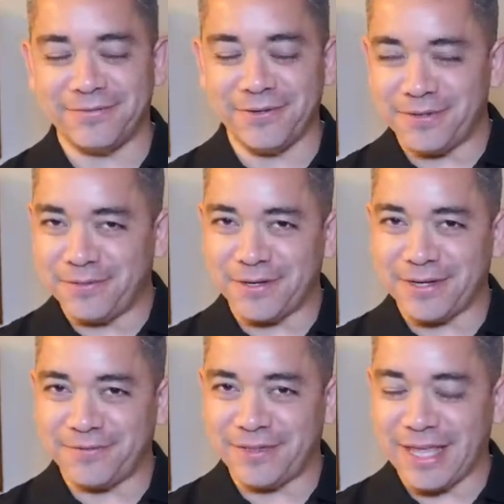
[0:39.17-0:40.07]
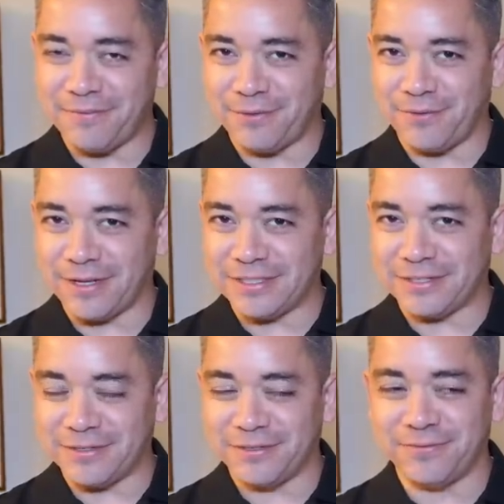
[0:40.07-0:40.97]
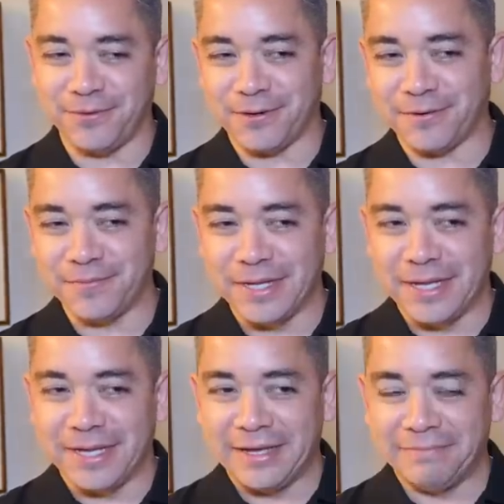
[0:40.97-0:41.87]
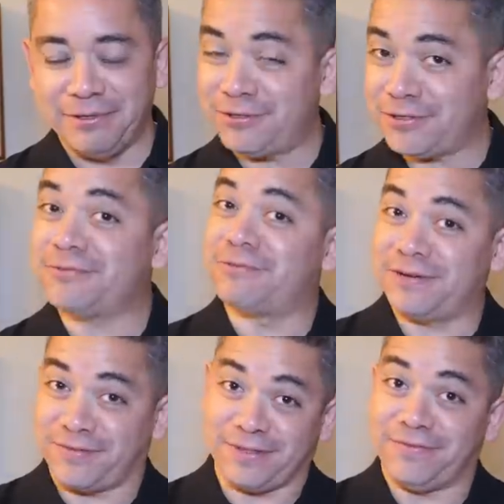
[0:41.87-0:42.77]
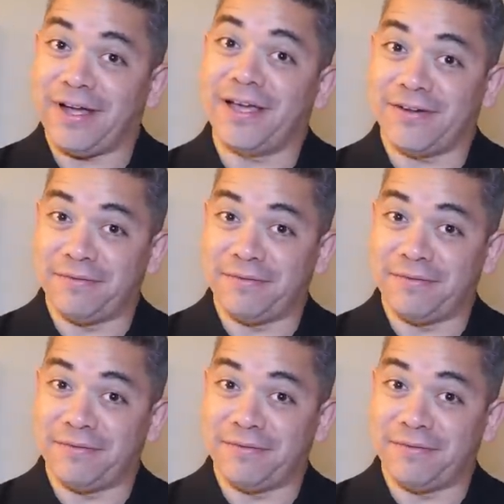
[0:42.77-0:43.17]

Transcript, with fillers: If you're in the market for the Apple Watch Series 4, you should wait for the 5.